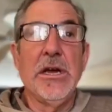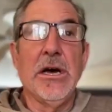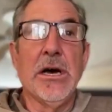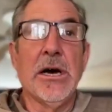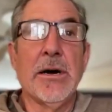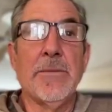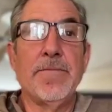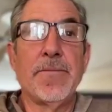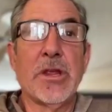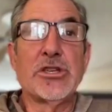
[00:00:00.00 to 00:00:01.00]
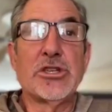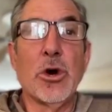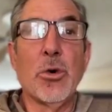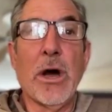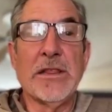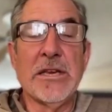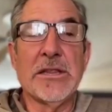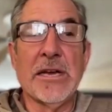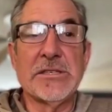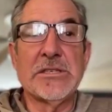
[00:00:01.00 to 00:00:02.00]
So I think
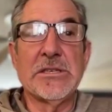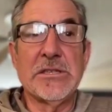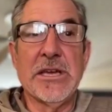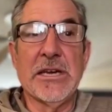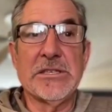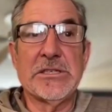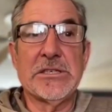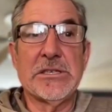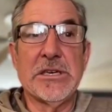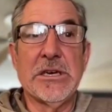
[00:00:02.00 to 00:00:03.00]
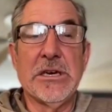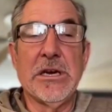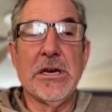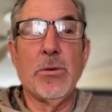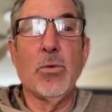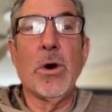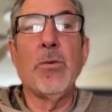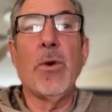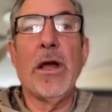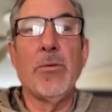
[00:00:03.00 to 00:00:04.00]
that's
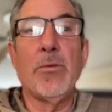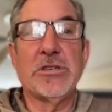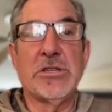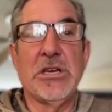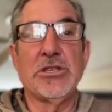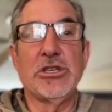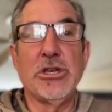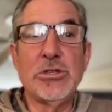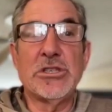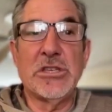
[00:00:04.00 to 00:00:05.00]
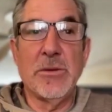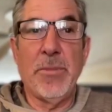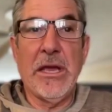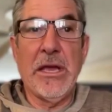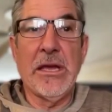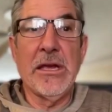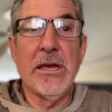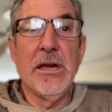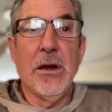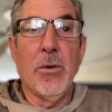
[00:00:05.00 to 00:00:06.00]
one way in which things used to be,
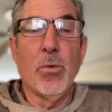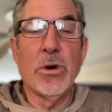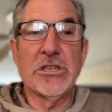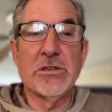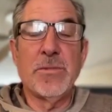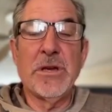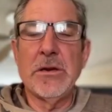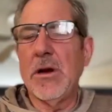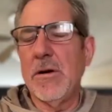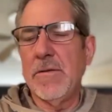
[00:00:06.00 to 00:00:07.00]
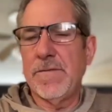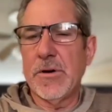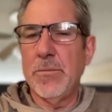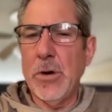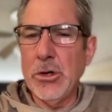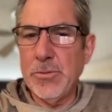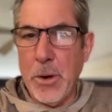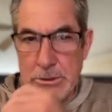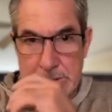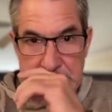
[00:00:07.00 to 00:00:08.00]
which has been for the most
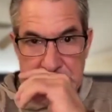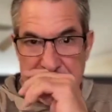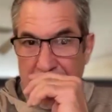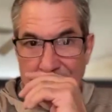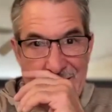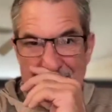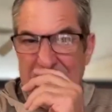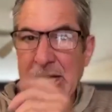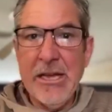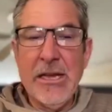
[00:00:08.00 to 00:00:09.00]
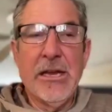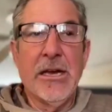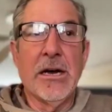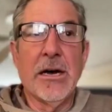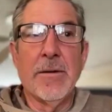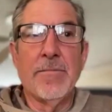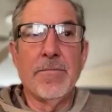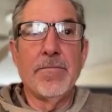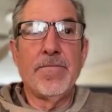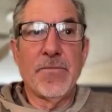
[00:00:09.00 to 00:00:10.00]
part discarded. Um,
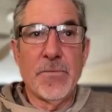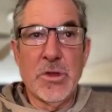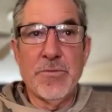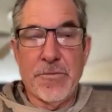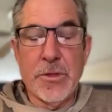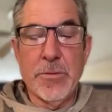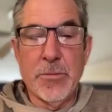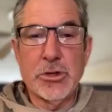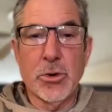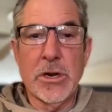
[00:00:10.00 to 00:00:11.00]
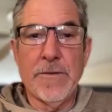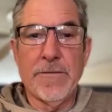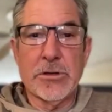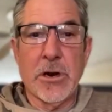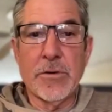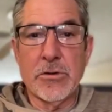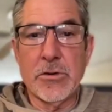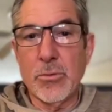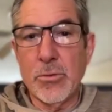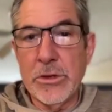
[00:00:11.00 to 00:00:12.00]
for the majority of photographers
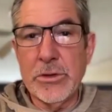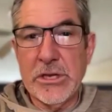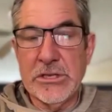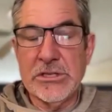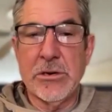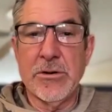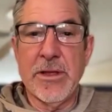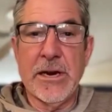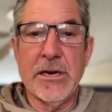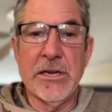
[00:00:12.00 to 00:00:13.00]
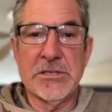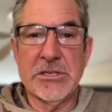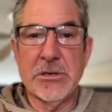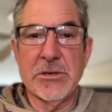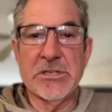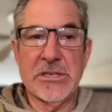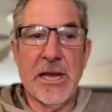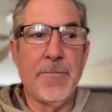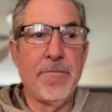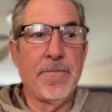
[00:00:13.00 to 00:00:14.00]
don't really consider that a necessary
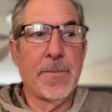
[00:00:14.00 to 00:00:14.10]
step.